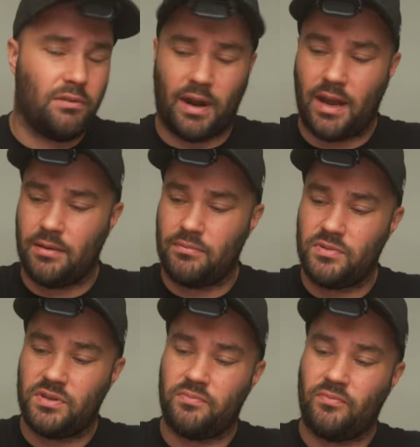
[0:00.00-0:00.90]

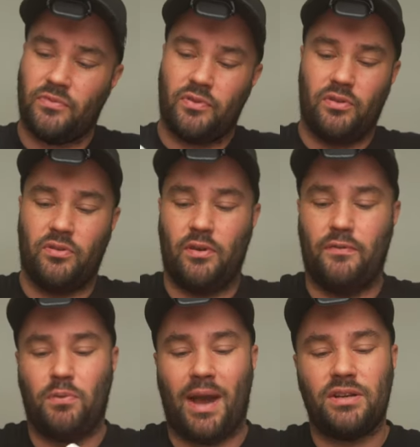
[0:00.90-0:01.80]
grams.
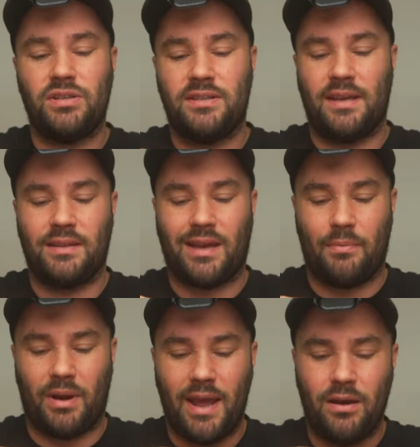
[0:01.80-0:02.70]
If you actually take the
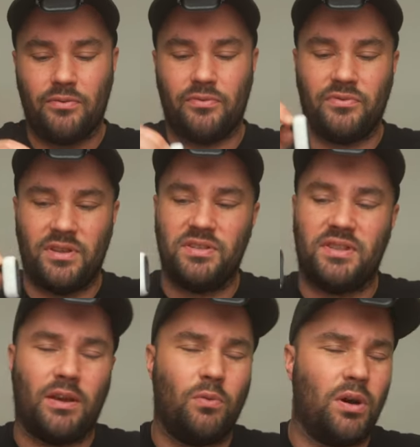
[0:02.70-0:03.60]
camera out, this
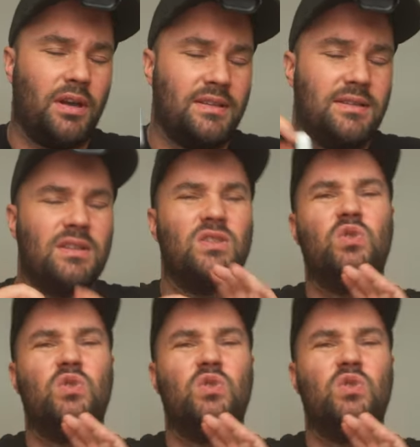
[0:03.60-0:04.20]
thing weighs